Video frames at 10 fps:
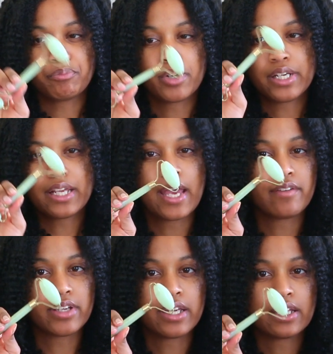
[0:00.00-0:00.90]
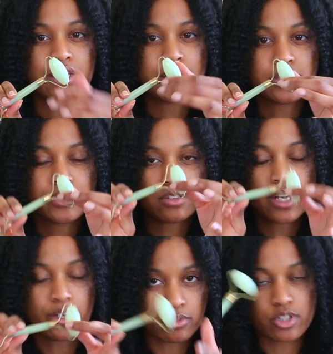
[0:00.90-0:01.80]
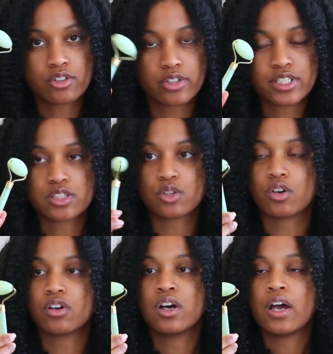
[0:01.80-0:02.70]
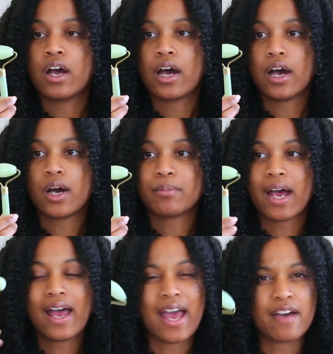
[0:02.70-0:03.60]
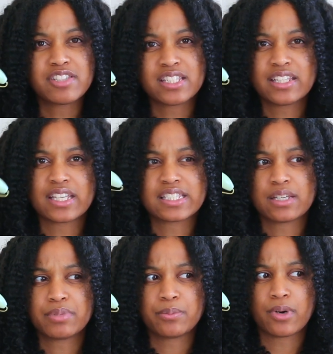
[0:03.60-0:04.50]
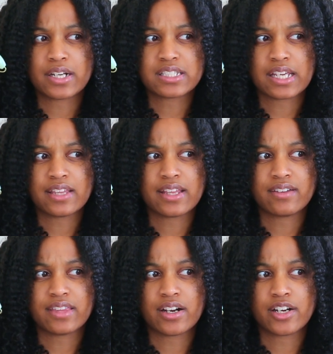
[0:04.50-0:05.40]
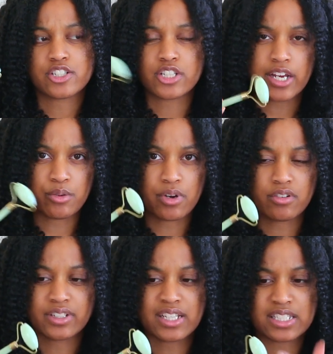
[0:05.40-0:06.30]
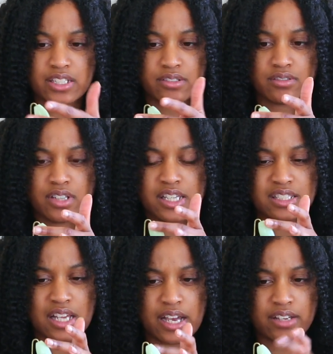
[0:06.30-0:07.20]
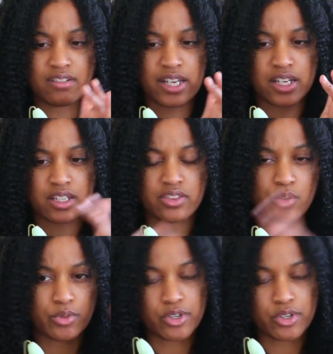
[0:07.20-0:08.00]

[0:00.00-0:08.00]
pretty heavy. It does feel like real crystal. Um, I have seen that some people are saying that their jade roller doesn't is not like the